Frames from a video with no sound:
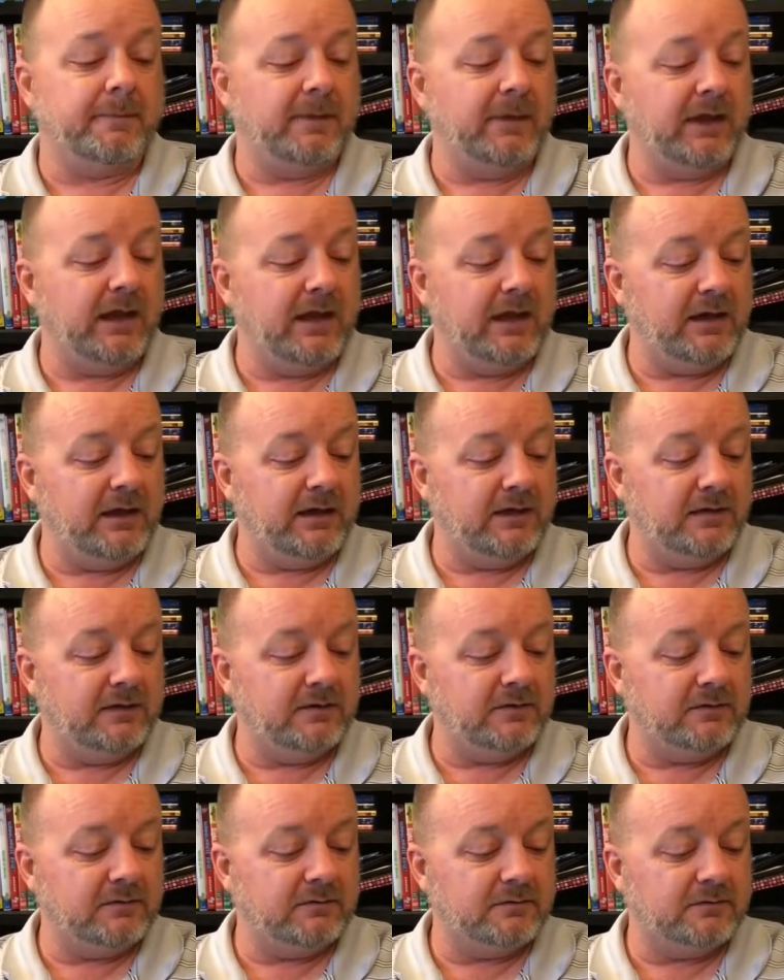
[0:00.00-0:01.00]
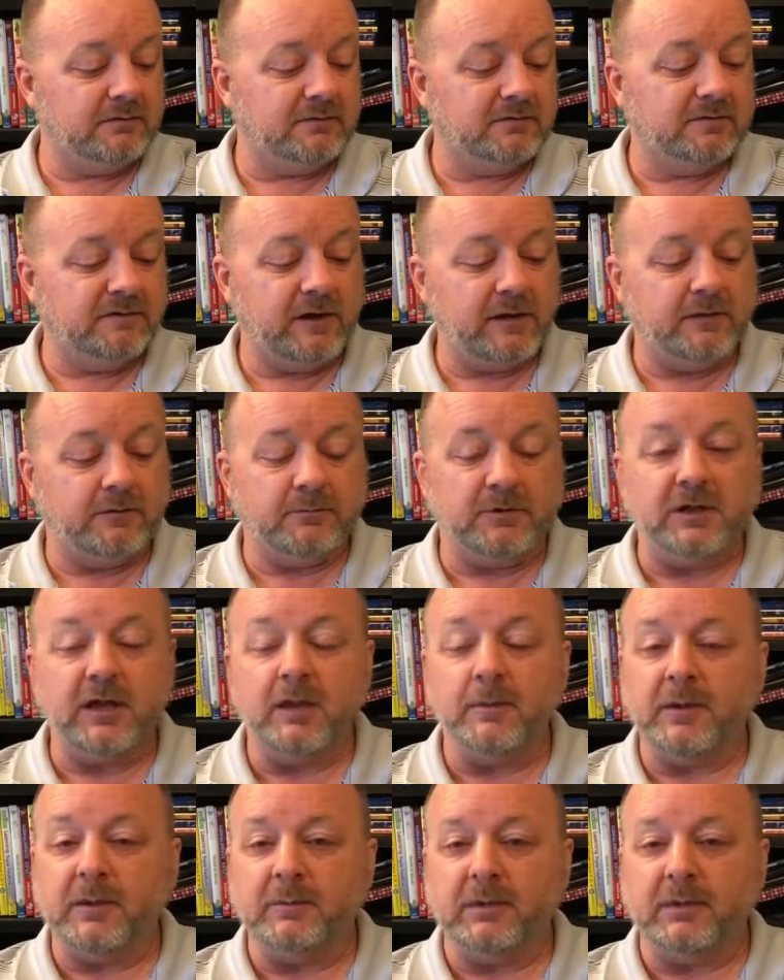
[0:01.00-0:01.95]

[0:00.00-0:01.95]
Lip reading: and tell them to keep it